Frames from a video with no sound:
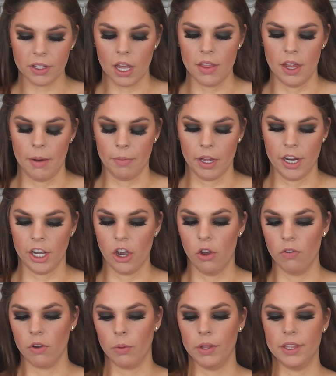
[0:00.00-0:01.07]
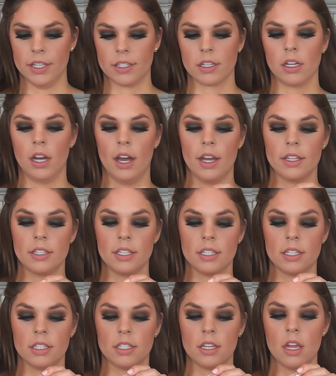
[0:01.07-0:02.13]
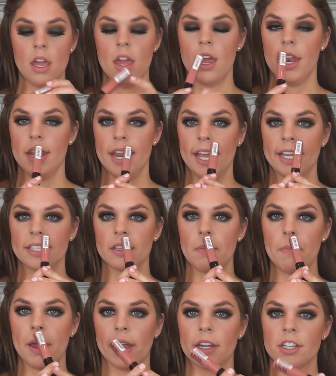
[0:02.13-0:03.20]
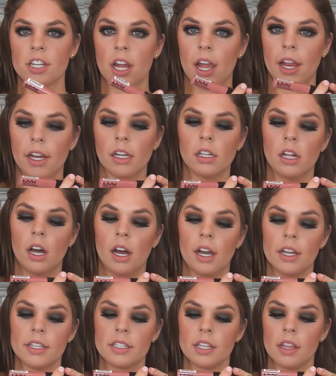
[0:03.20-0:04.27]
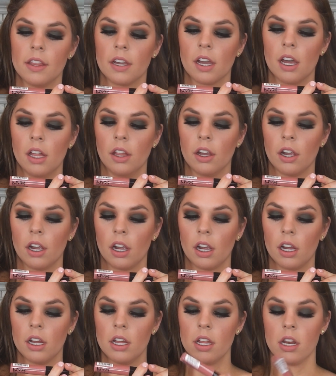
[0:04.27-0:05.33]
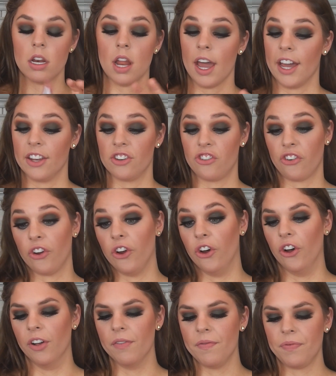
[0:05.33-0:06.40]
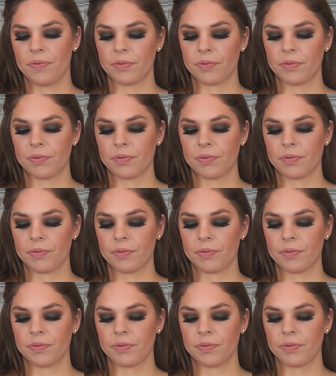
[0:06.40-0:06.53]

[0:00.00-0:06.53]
And then I'm gonna go over with this gloss. This is NYX Megashine Gloss in the color Natural.